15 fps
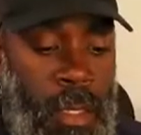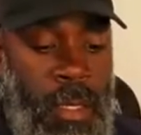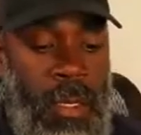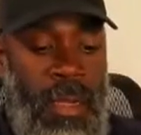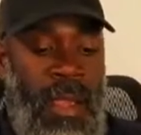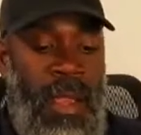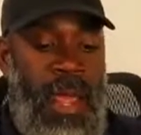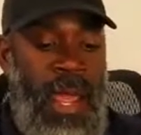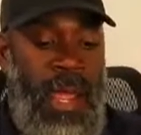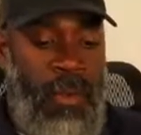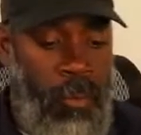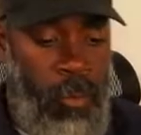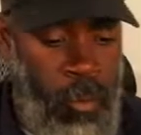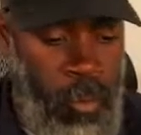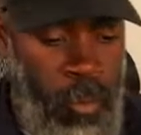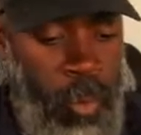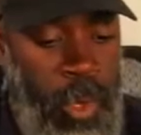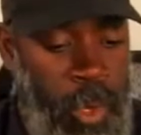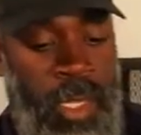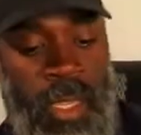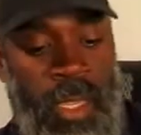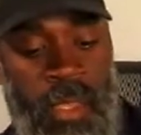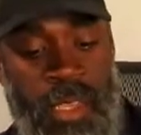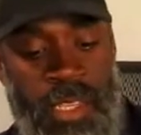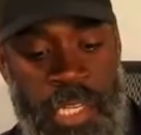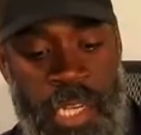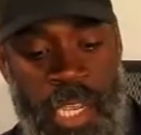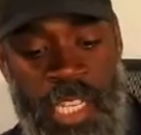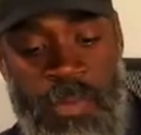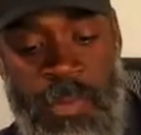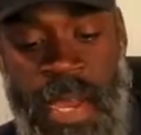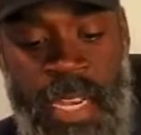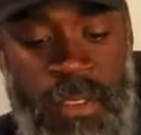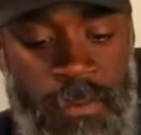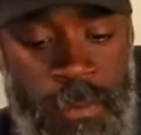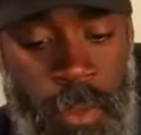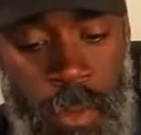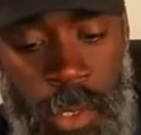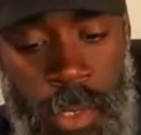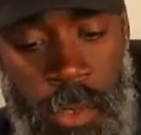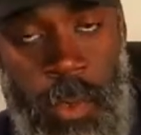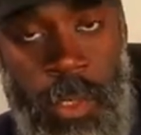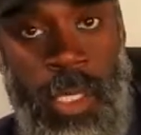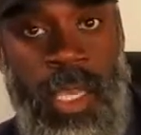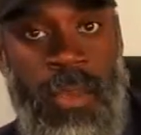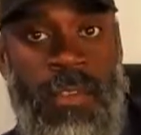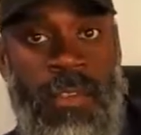not really exchange body fluids when you're giving